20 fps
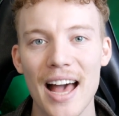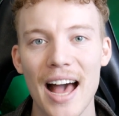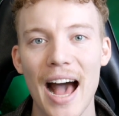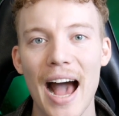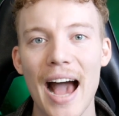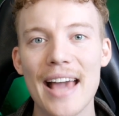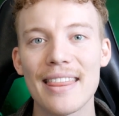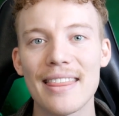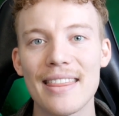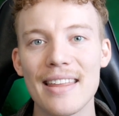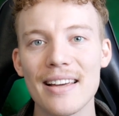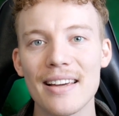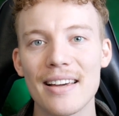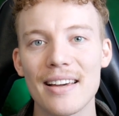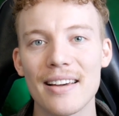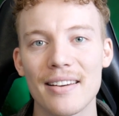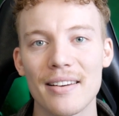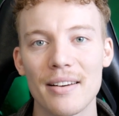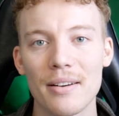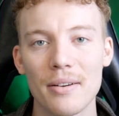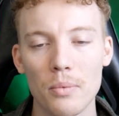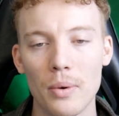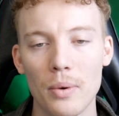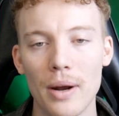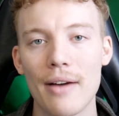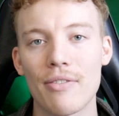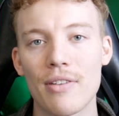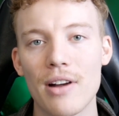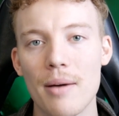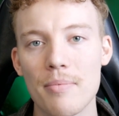I think what
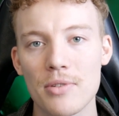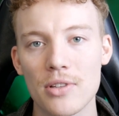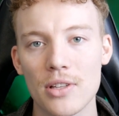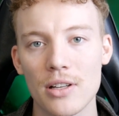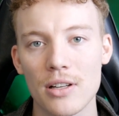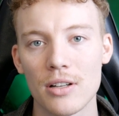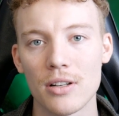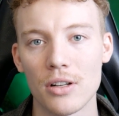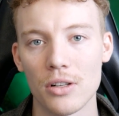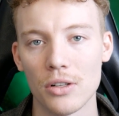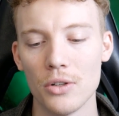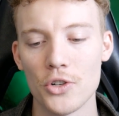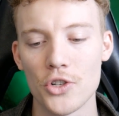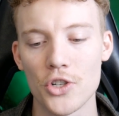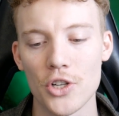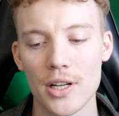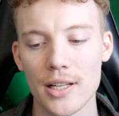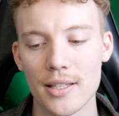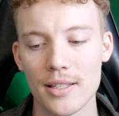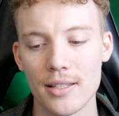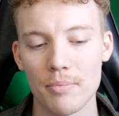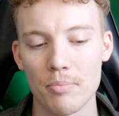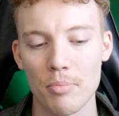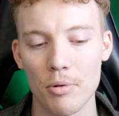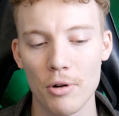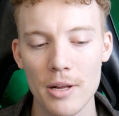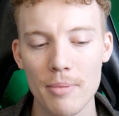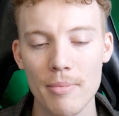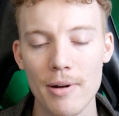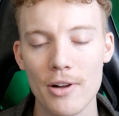I've come to the conclusion is
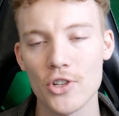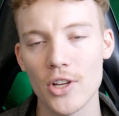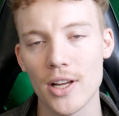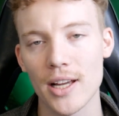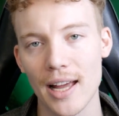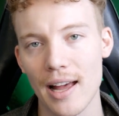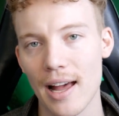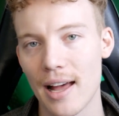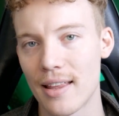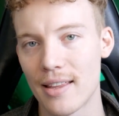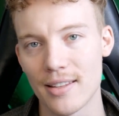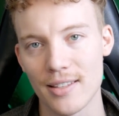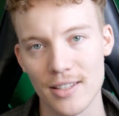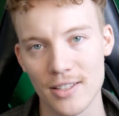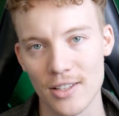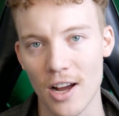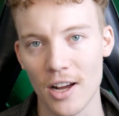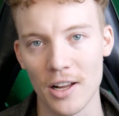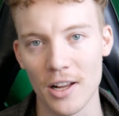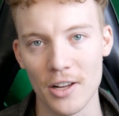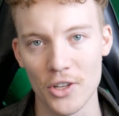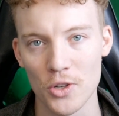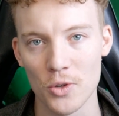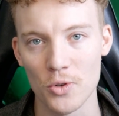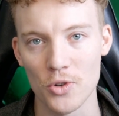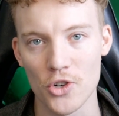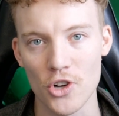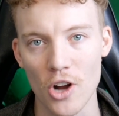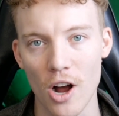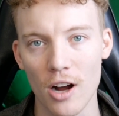pretty much like, and this is not a huge
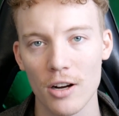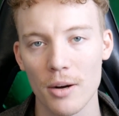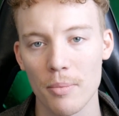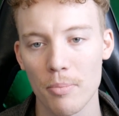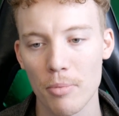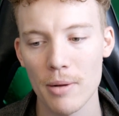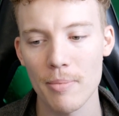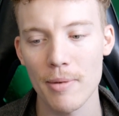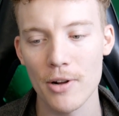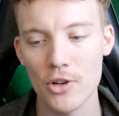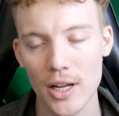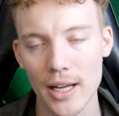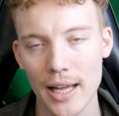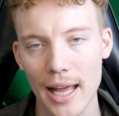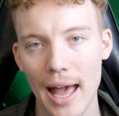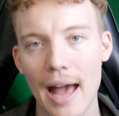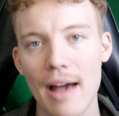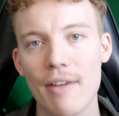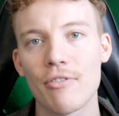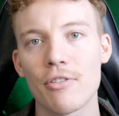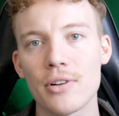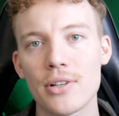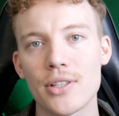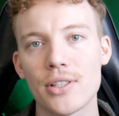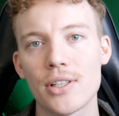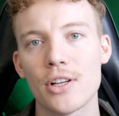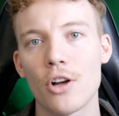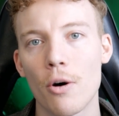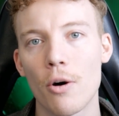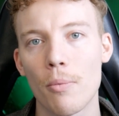shocker, pretty much like every
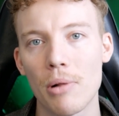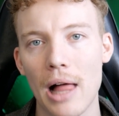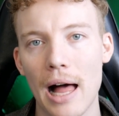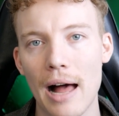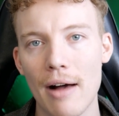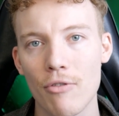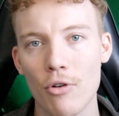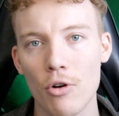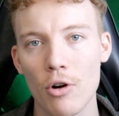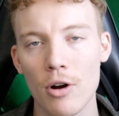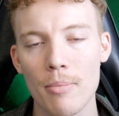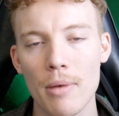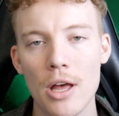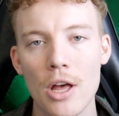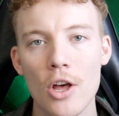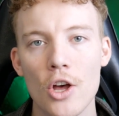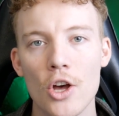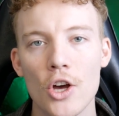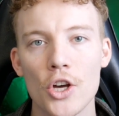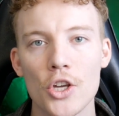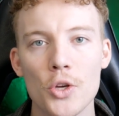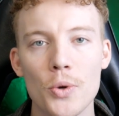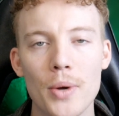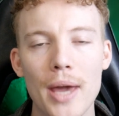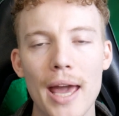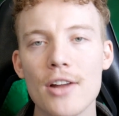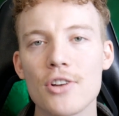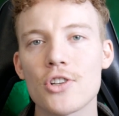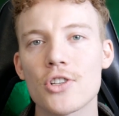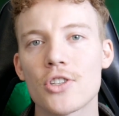single platform, you
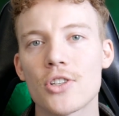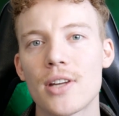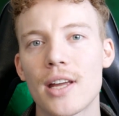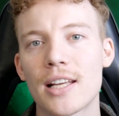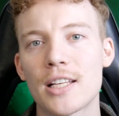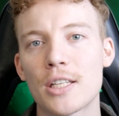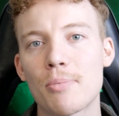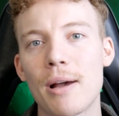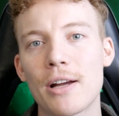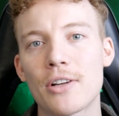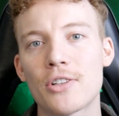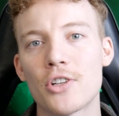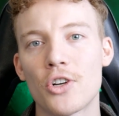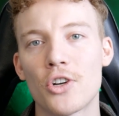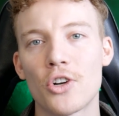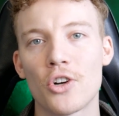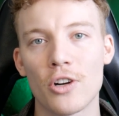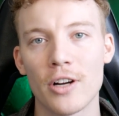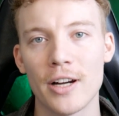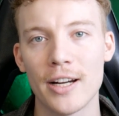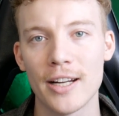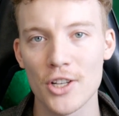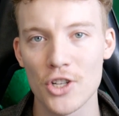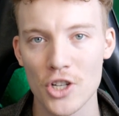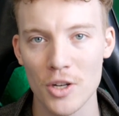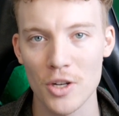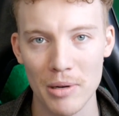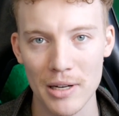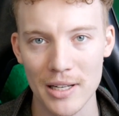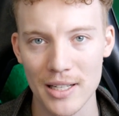can't just expect to create a
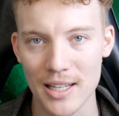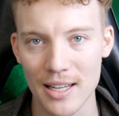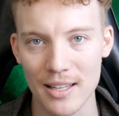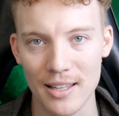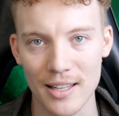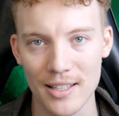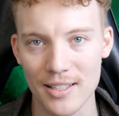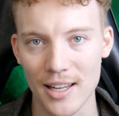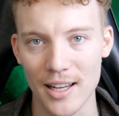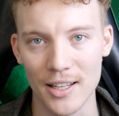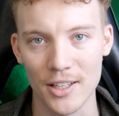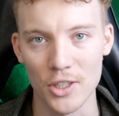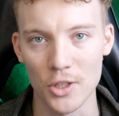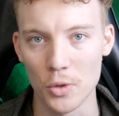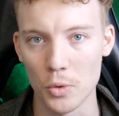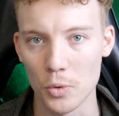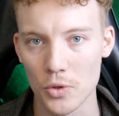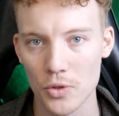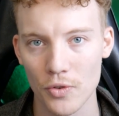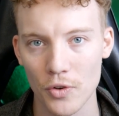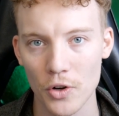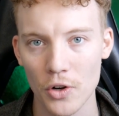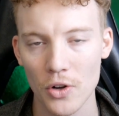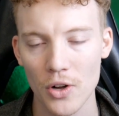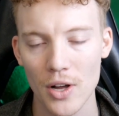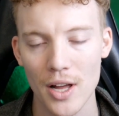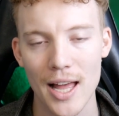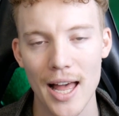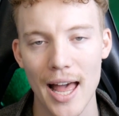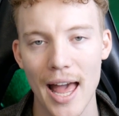GPT that's like useful
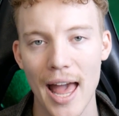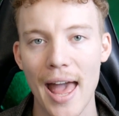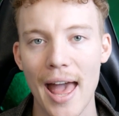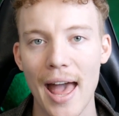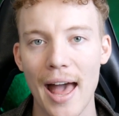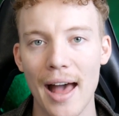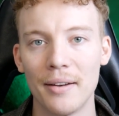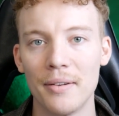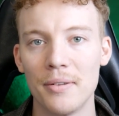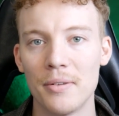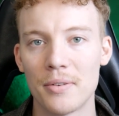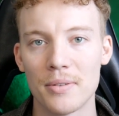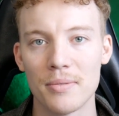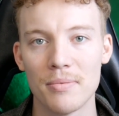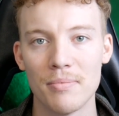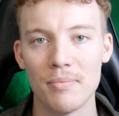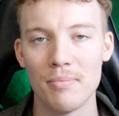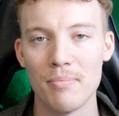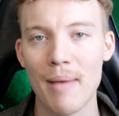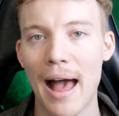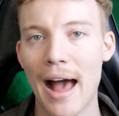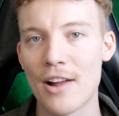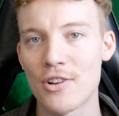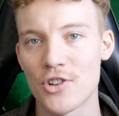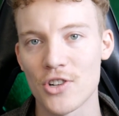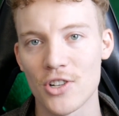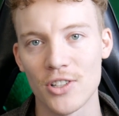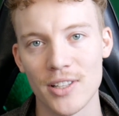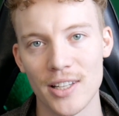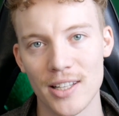and
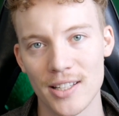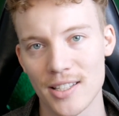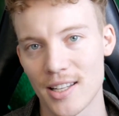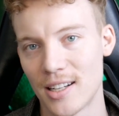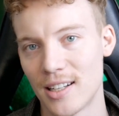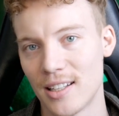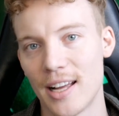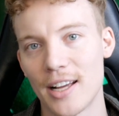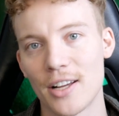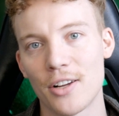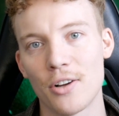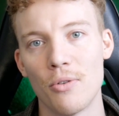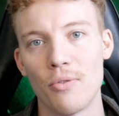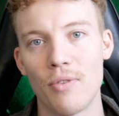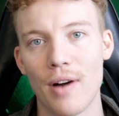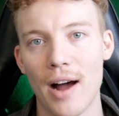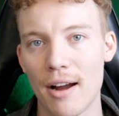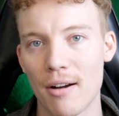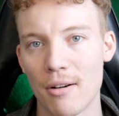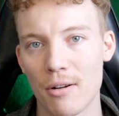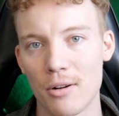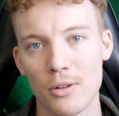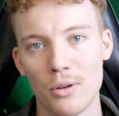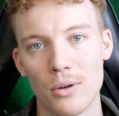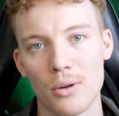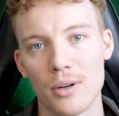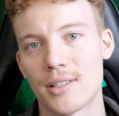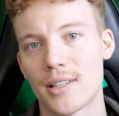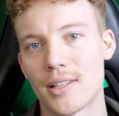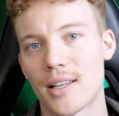magically it's going to like go viral,
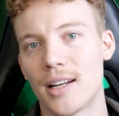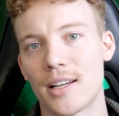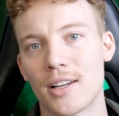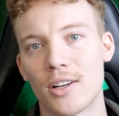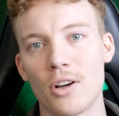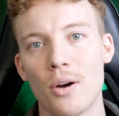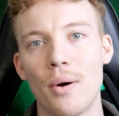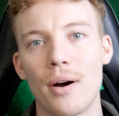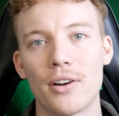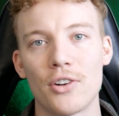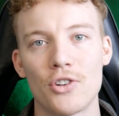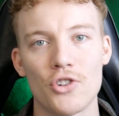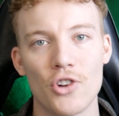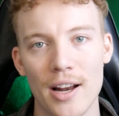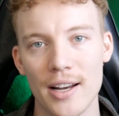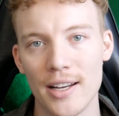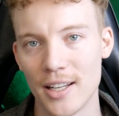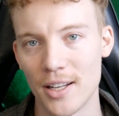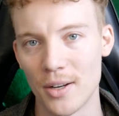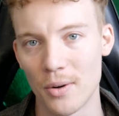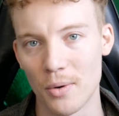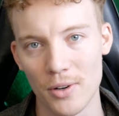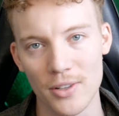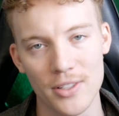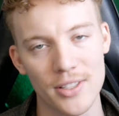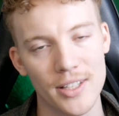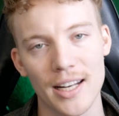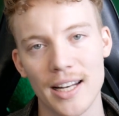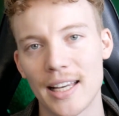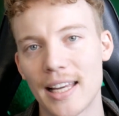or it's going to go on trending, or it's
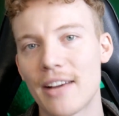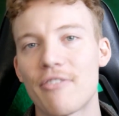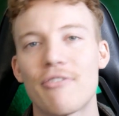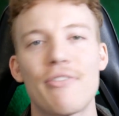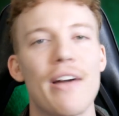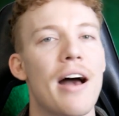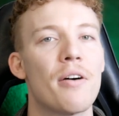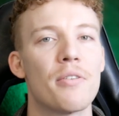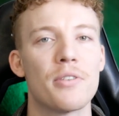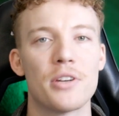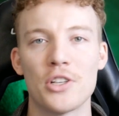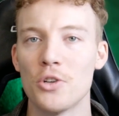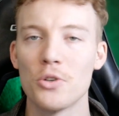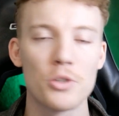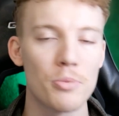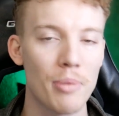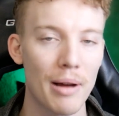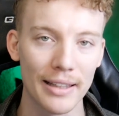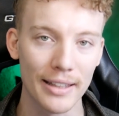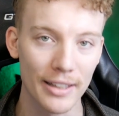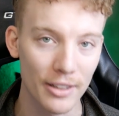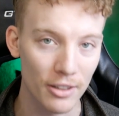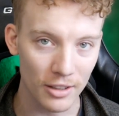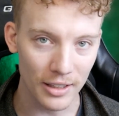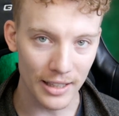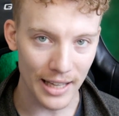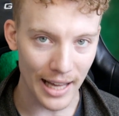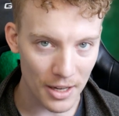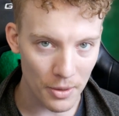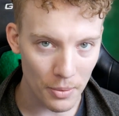going to get found and used by
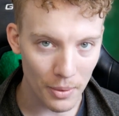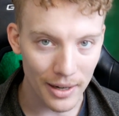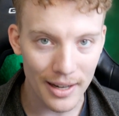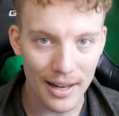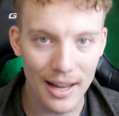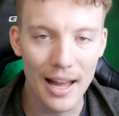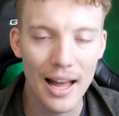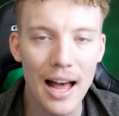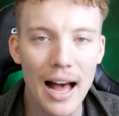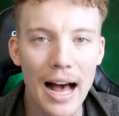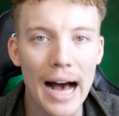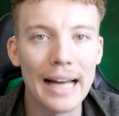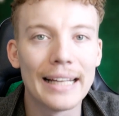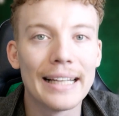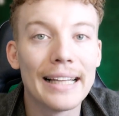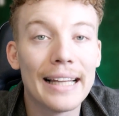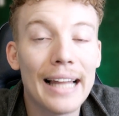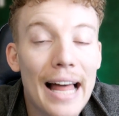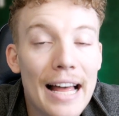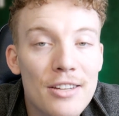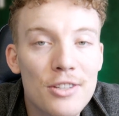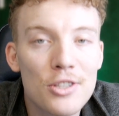literally anyone unless you